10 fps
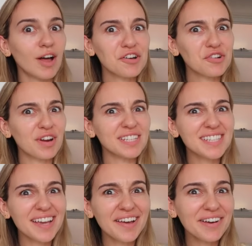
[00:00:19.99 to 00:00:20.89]

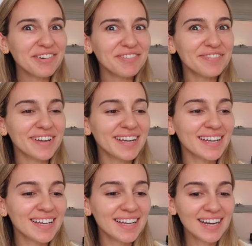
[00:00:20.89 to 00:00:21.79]
Aggressive.
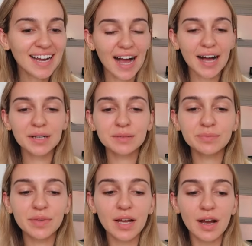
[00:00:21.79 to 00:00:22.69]

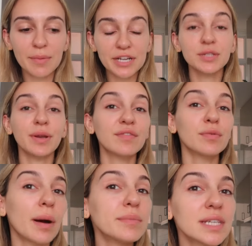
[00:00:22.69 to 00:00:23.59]
I'm actually waiting
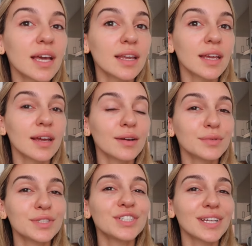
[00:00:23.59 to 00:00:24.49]
for Mum to get
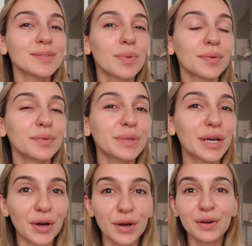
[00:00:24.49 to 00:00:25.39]
here, which that's probably
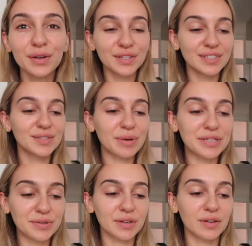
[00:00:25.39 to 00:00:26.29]
her, because
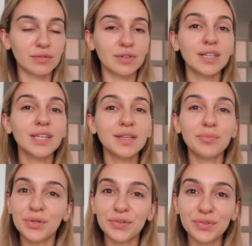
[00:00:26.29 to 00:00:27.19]
we're doing a really
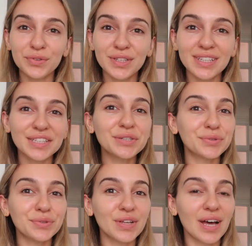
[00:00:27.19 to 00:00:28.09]
beautiful
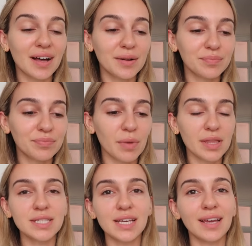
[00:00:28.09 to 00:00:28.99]
little
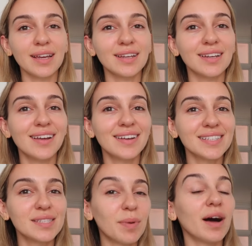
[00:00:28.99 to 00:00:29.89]
Mother's Day
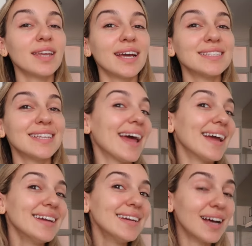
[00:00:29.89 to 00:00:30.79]
spa day
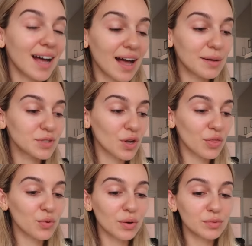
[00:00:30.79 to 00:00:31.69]
today. So I
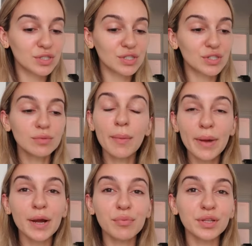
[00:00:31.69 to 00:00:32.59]
thought I would just do my
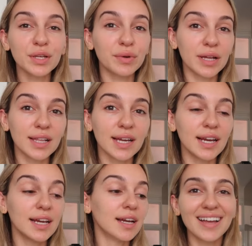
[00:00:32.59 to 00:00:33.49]
makeup really
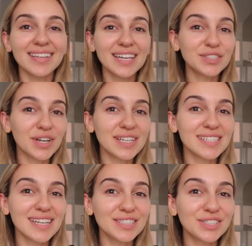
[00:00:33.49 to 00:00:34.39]
quickly, get
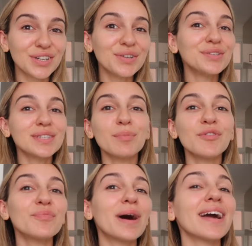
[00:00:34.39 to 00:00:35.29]
dressed, and show you some
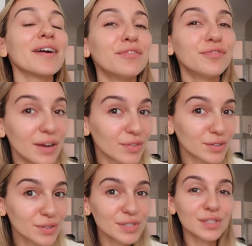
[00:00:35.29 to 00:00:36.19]
of my favorite
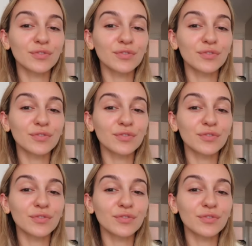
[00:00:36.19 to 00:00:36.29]
looks